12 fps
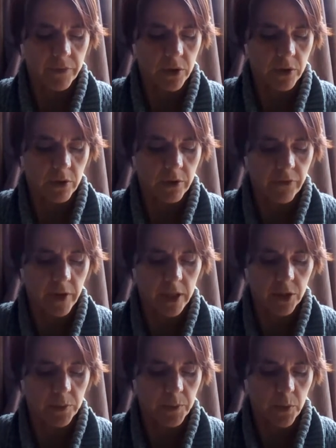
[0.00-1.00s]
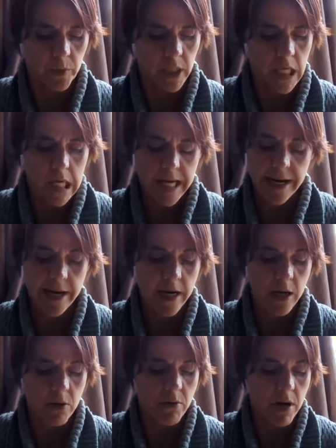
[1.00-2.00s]
So if I just put one in
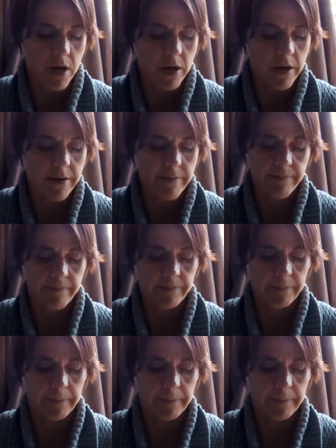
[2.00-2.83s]
now, and